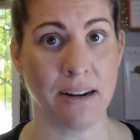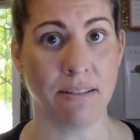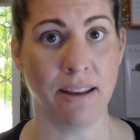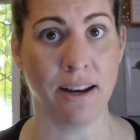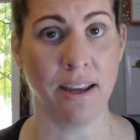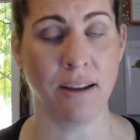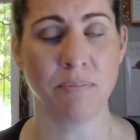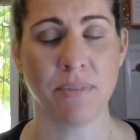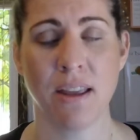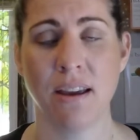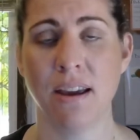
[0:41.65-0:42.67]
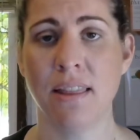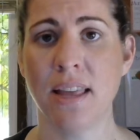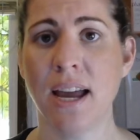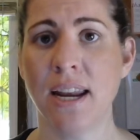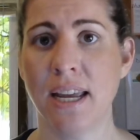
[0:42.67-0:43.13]
cleaning, and
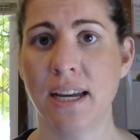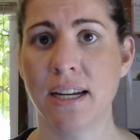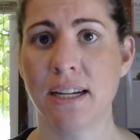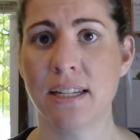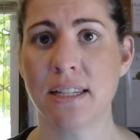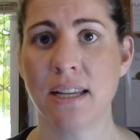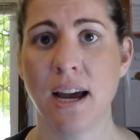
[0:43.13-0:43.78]
that is